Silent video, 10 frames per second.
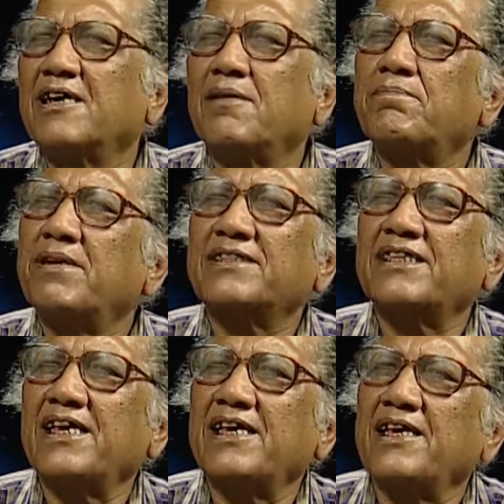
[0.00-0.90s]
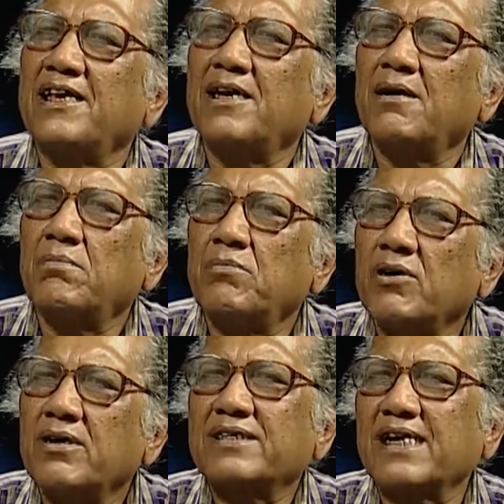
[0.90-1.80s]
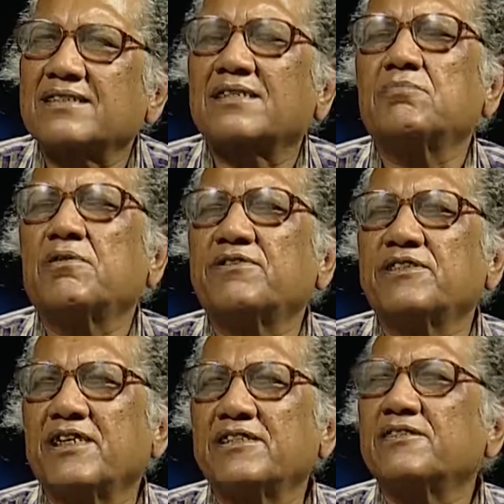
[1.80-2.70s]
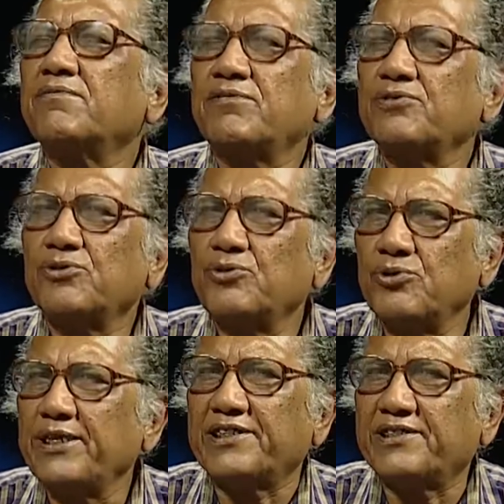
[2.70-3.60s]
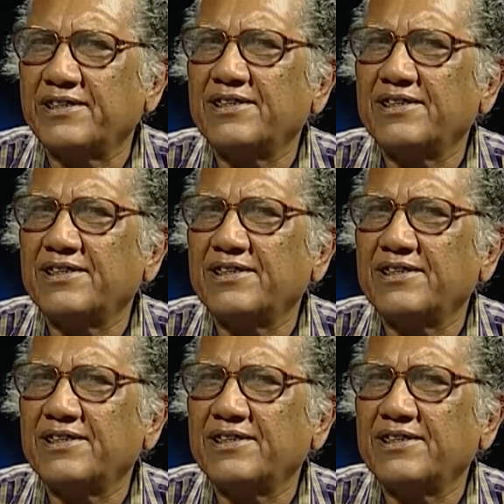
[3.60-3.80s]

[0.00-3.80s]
but the Mughal custom officials refused to do it.